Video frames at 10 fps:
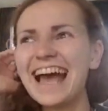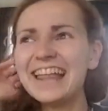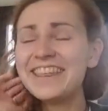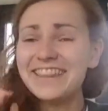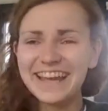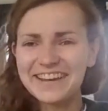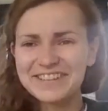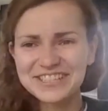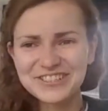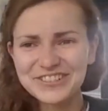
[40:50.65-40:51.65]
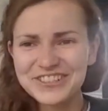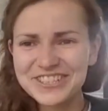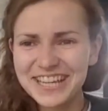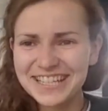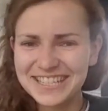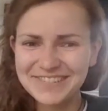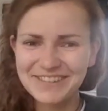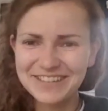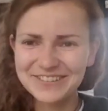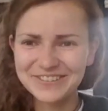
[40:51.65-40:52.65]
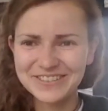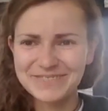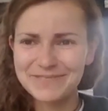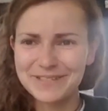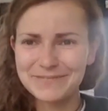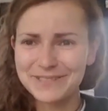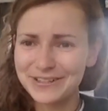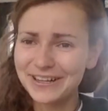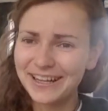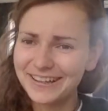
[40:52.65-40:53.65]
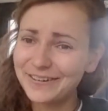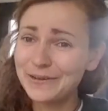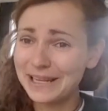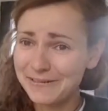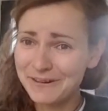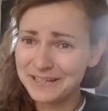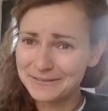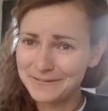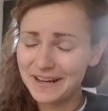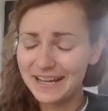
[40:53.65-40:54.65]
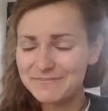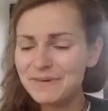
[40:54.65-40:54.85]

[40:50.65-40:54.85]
And then they have excruciating menstrual symptoms, and you're like, oh, I wonder why.